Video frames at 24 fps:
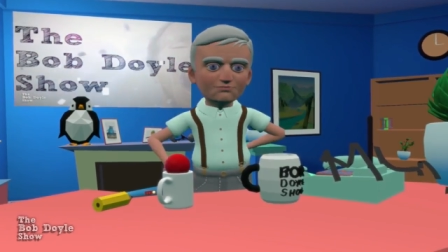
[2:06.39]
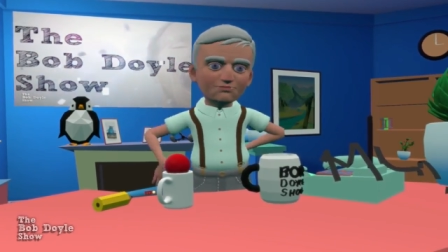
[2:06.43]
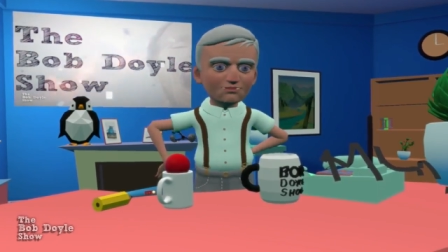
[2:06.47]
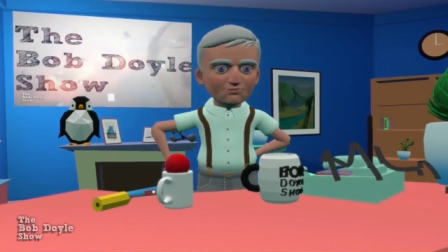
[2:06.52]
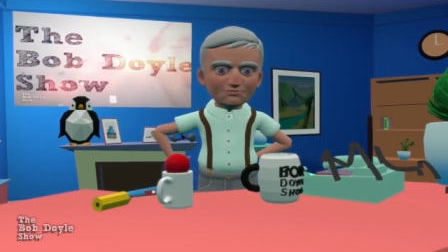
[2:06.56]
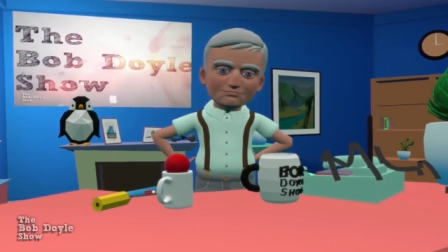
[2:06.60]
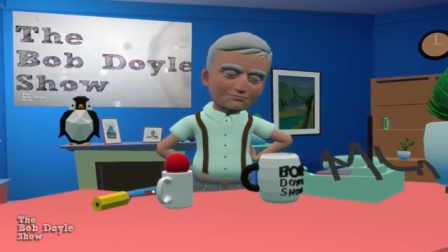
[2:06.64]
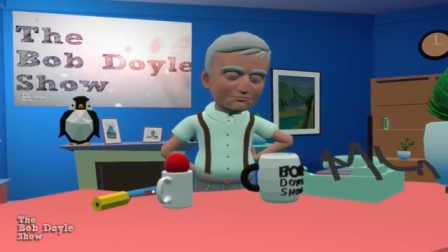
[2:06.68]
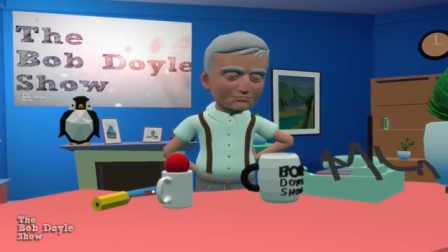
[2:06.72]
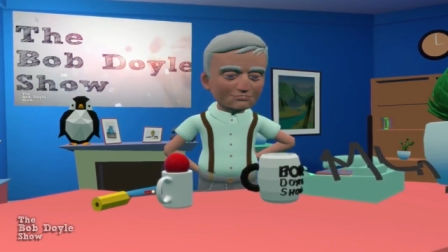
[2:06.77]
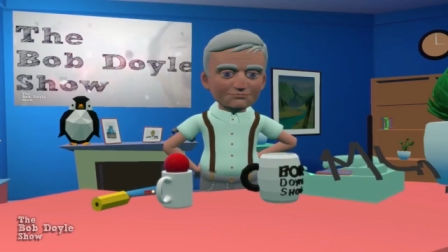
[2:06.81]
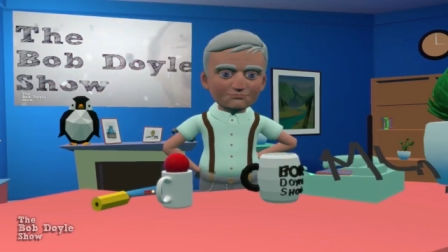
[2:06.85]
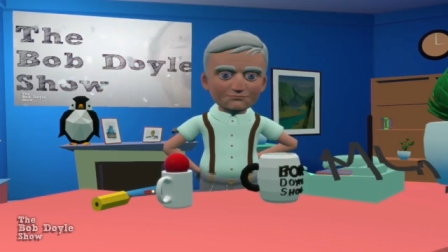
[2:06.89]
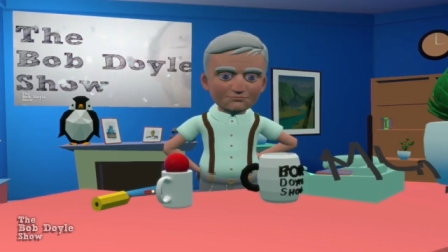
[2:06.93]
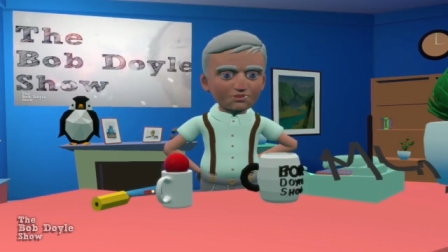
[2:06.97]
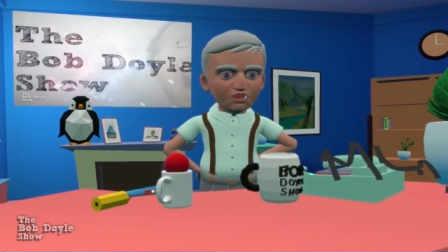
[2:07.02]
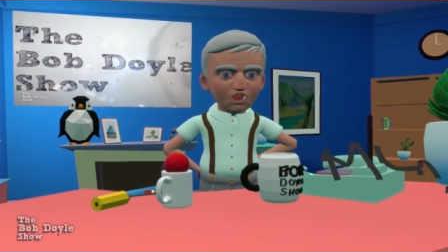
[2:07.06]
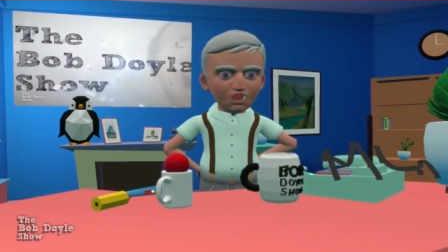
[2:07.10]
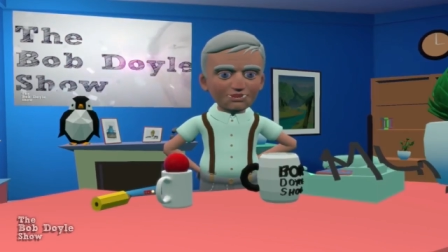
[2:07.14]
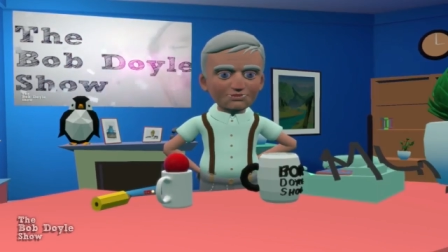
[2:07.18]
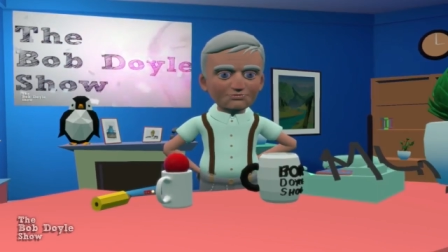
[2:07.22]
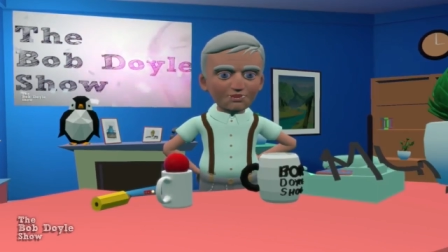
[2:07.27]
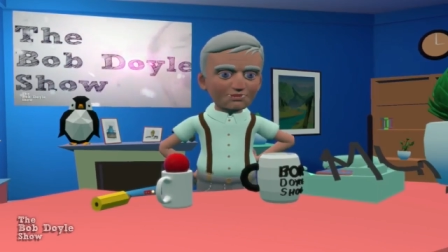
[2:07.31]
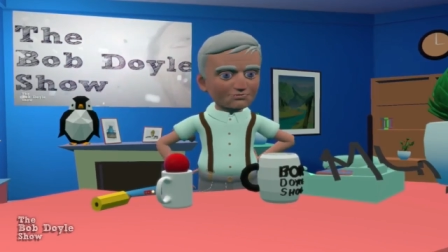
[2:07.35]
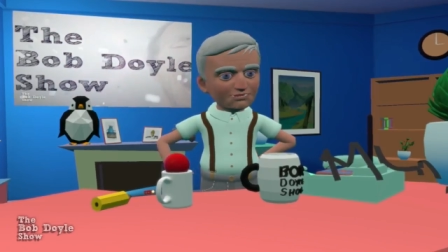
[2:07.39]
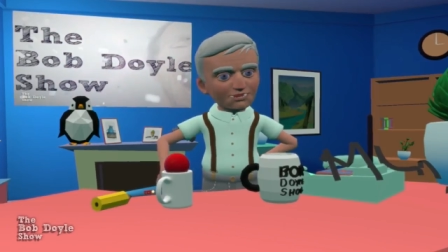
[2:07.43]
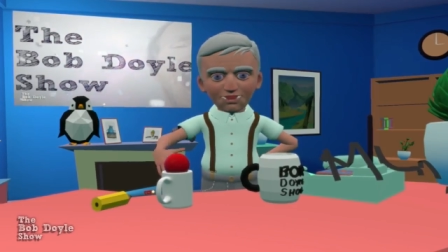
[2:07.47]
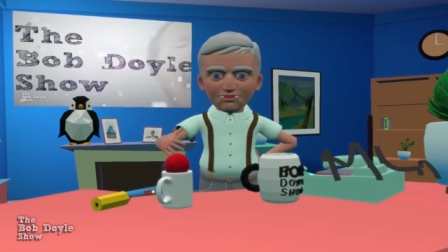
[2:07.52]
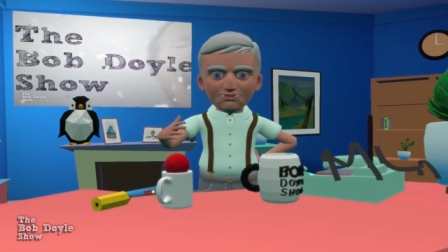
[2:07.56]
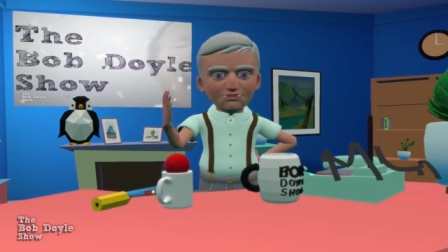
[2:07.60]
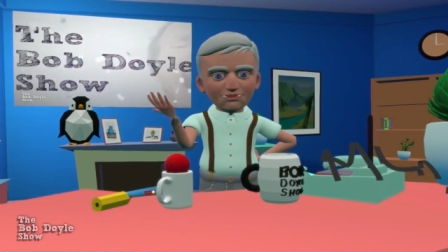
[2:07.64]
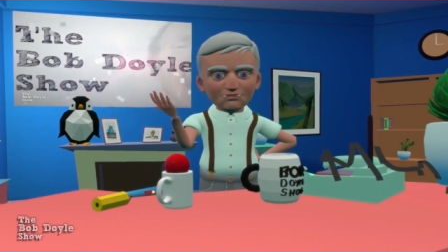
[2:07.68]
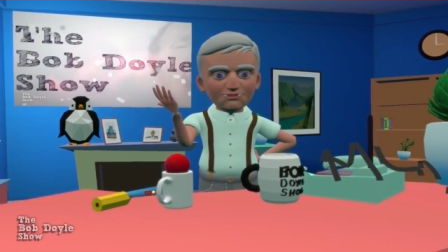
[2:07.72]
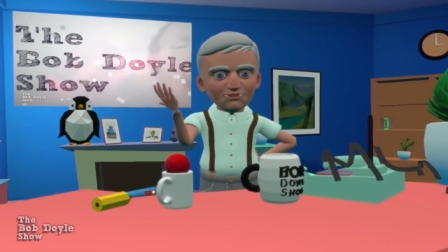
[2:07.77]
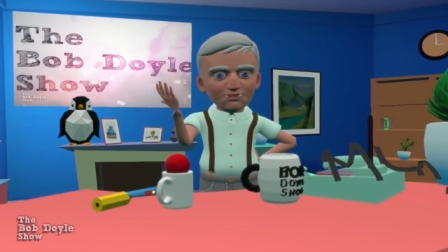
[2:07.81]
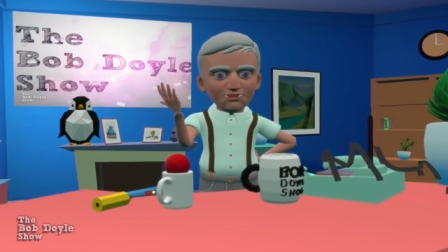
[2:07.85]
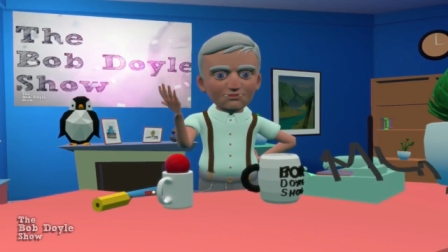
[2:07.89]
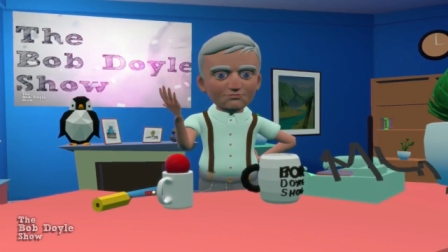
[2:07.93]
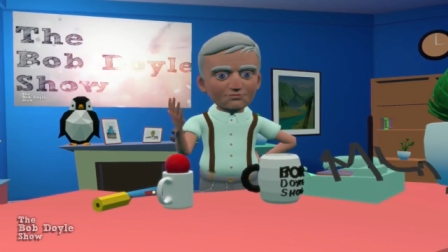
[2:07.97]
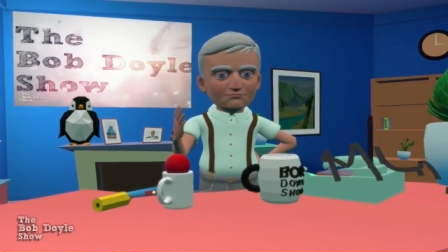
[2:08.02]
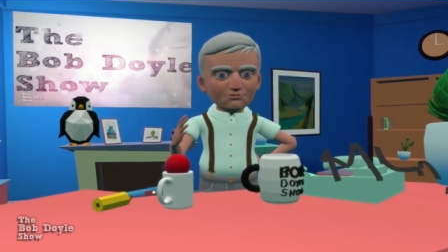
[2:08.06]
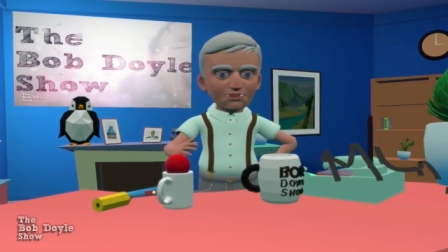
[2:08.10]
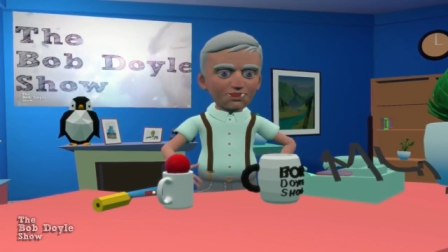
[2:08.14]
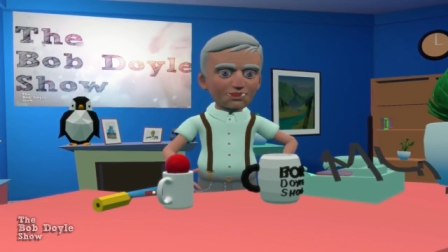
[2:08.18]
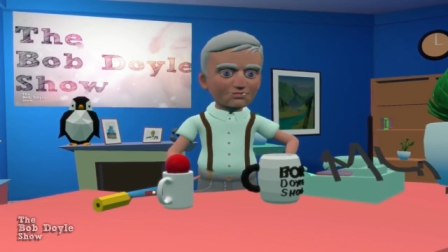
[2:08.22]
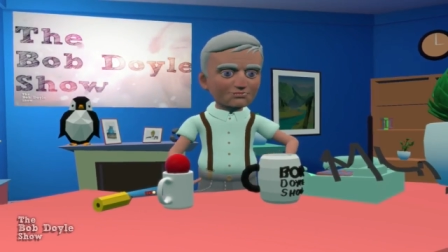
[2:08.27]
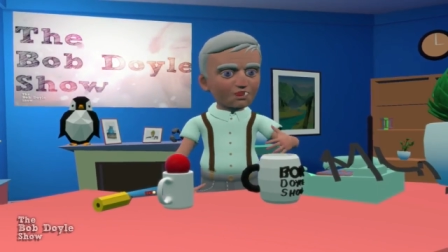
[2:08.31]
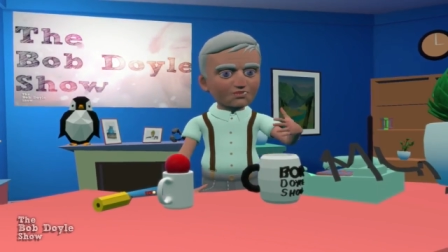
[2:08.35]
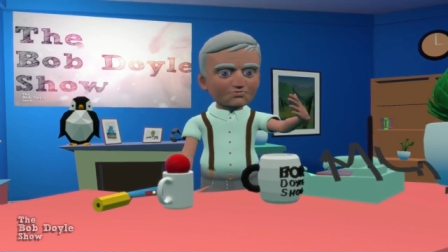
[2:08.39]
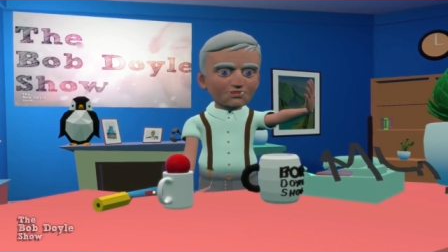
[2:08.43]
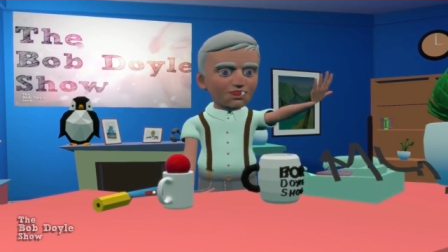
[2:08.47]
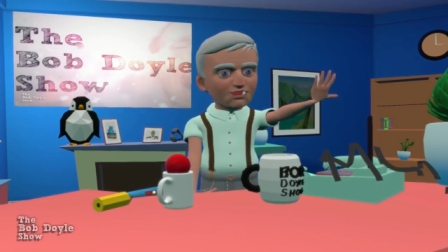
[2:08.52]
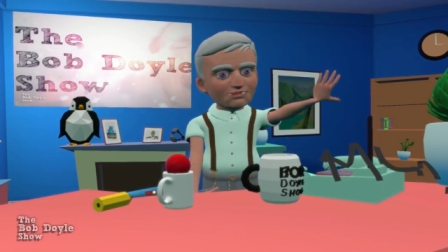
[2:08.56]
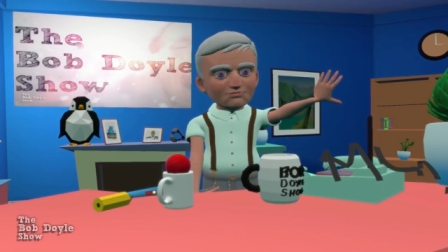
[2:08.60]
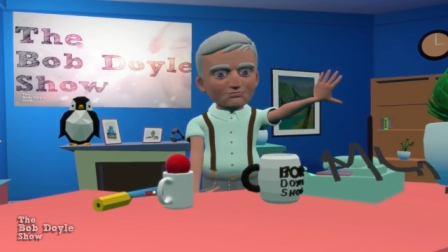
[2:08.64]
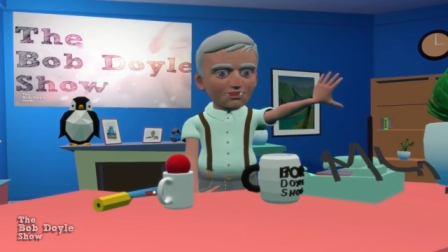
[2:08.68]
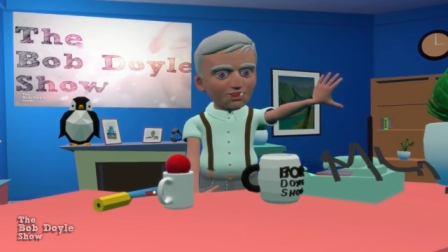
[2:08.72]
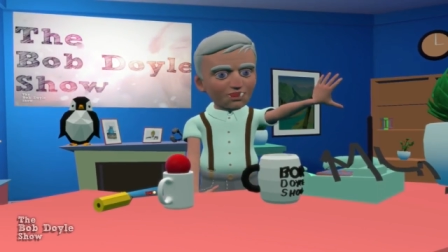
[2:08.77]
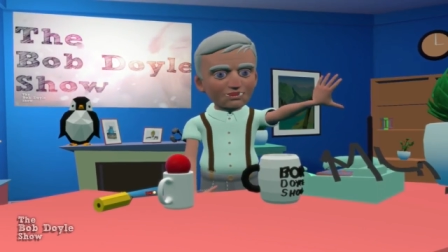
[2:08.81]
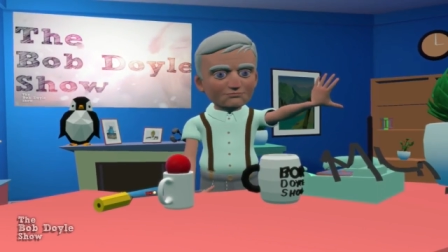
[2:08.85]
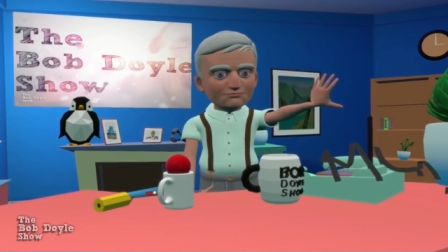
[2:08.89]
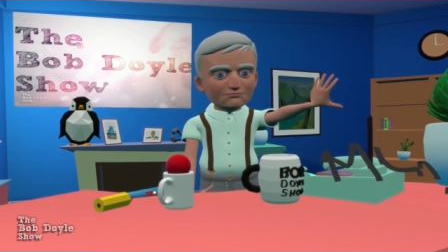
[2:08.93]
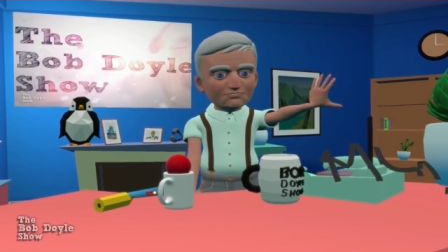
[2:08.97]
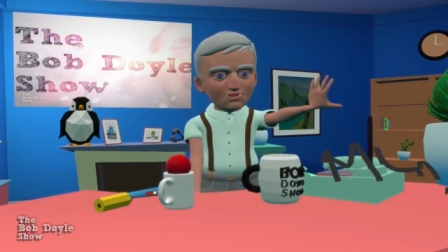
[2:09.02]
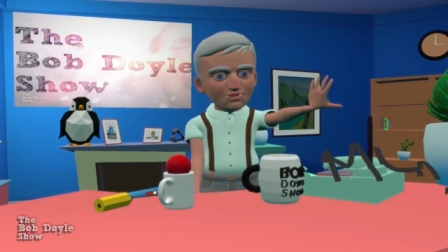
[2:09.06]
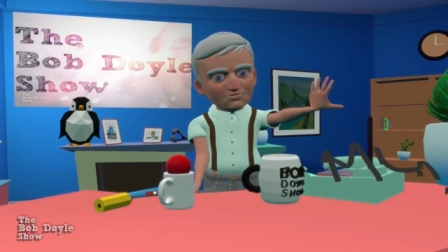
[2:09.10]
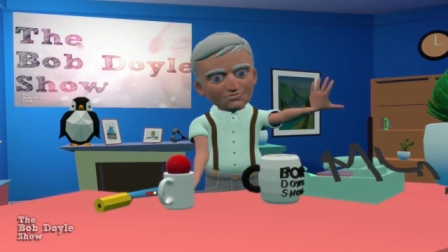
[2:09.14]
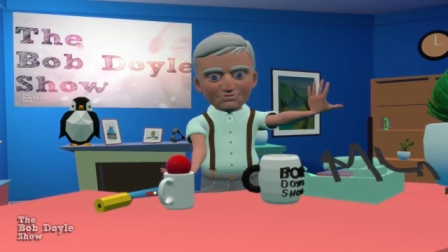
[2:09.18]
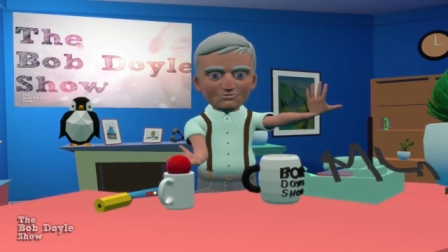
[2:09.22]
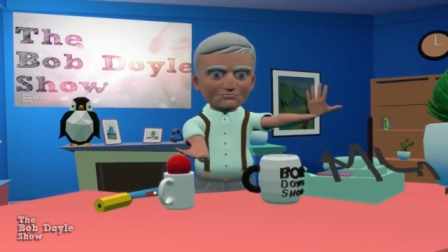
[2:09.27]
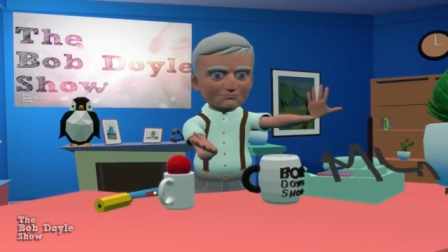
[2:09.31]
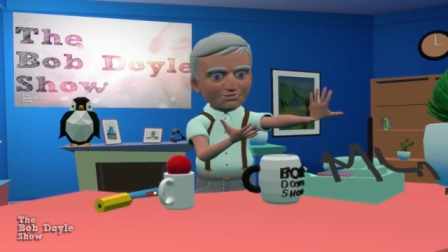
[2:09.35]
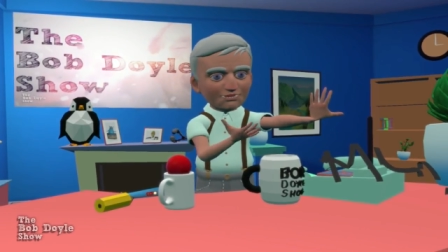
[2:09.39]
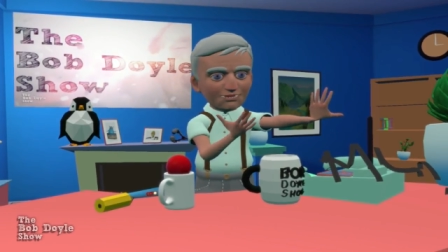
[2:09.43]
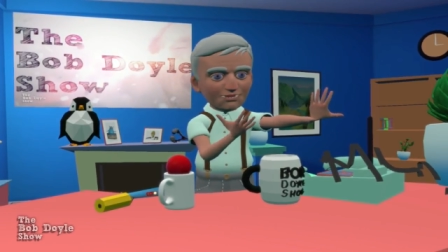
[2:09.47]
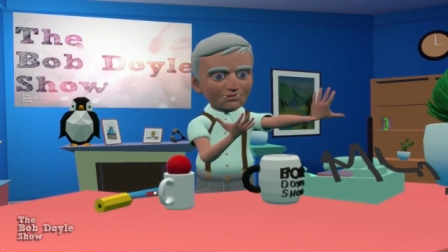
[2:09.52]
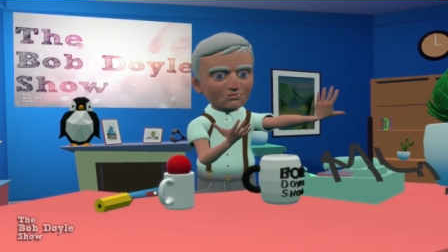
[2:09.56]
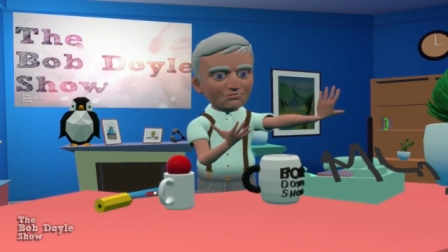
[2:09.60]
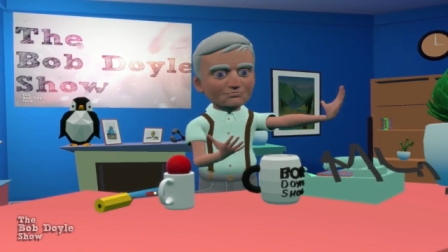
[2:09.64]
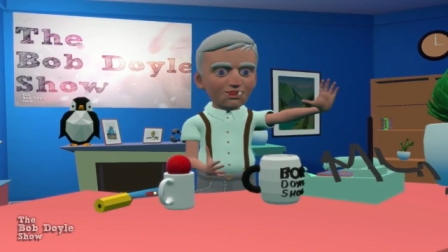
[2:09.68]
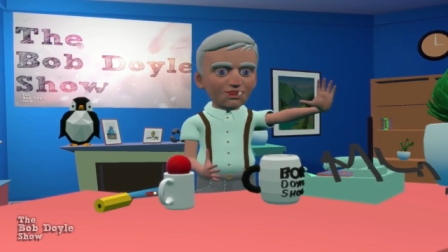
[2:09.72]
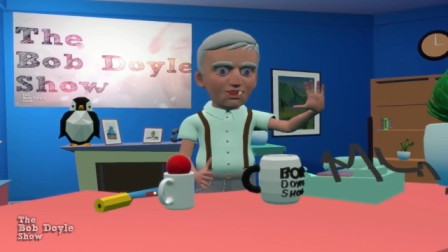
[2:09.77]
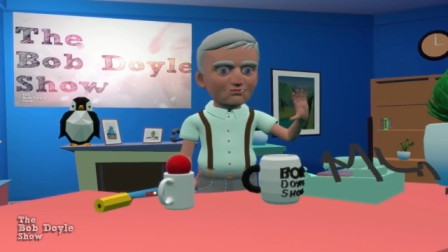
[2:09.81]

What is that about? I do not know. Let us look at the comments.